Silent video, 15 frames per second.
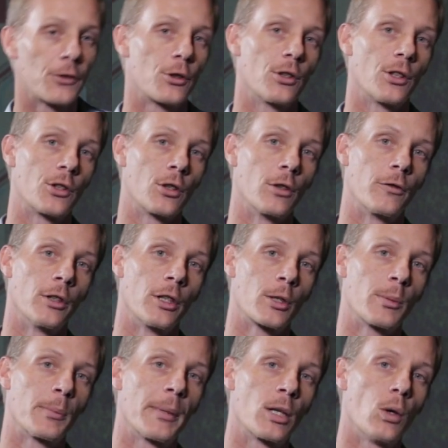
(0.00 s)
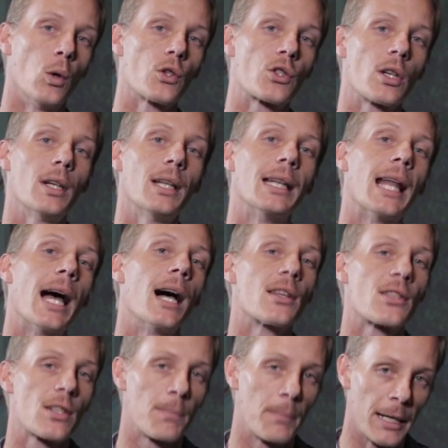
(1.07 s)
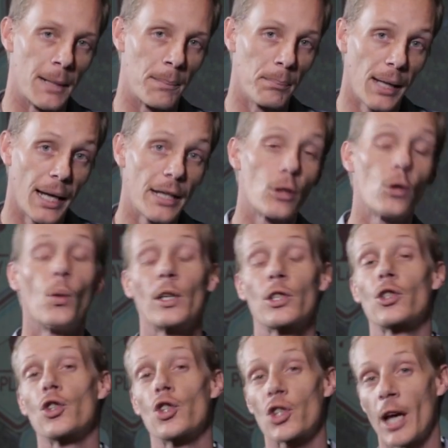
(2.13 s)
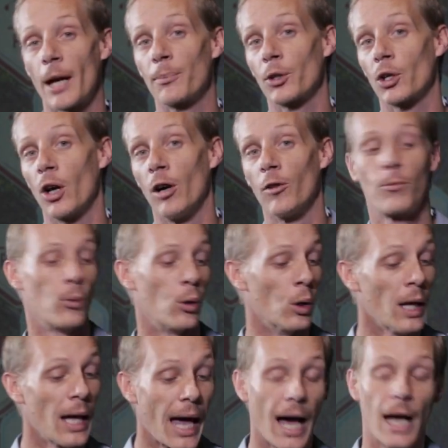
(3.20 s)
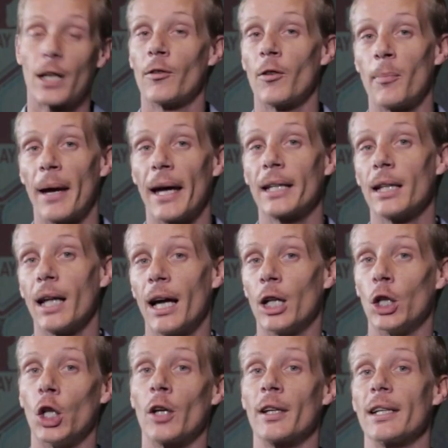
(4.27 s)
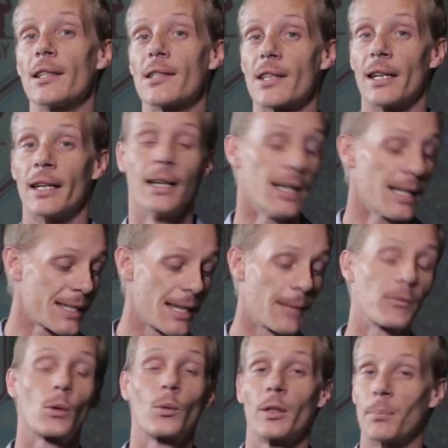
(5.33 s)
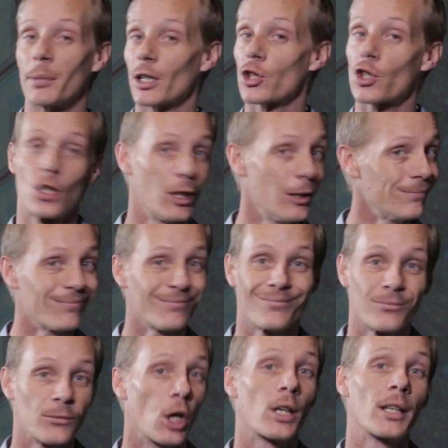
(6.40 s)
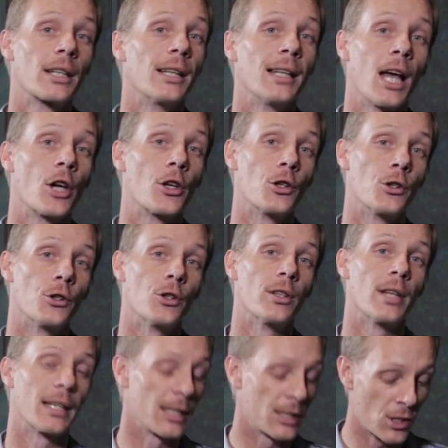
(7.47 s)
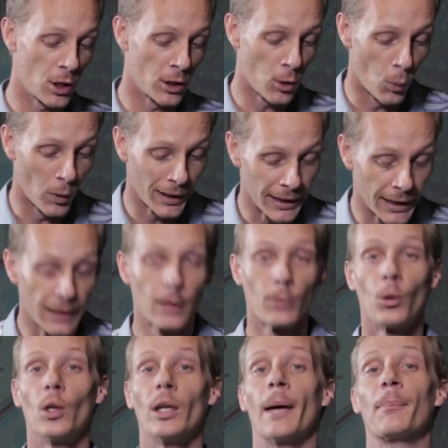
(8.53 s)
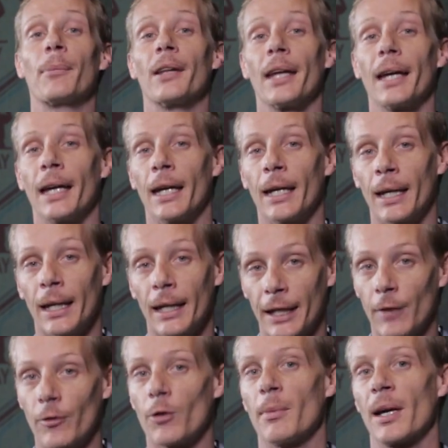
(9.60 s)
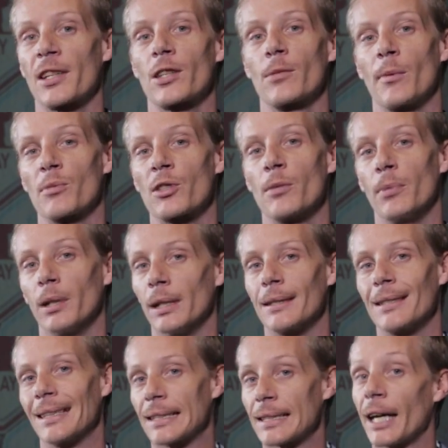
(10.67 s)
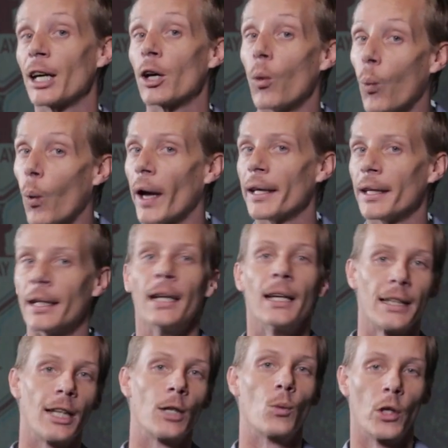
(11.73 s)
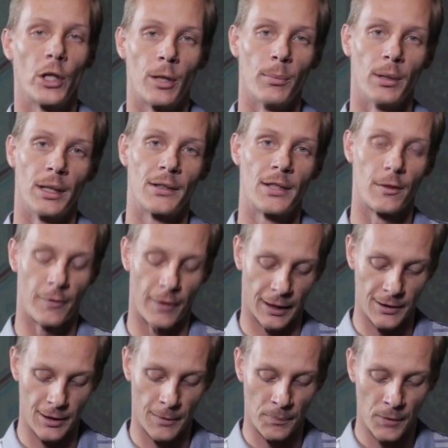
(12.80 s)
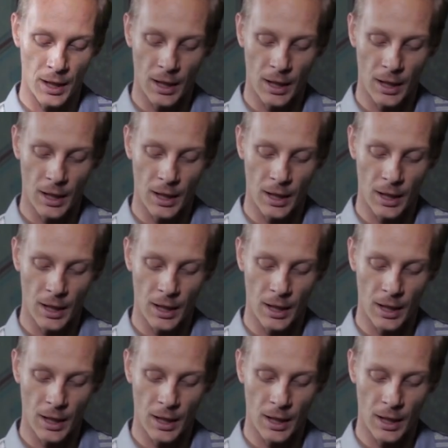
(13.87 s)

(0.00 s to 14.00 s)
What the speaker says: through the turf a little bit better, also allows the better player who wants to shape the golf ball out of a bad lie a lot easier. Something with a bigger sole, not going to allow you to do that. It's going to want to get the ball up in the air, give you maximum stability and take away that workability factor.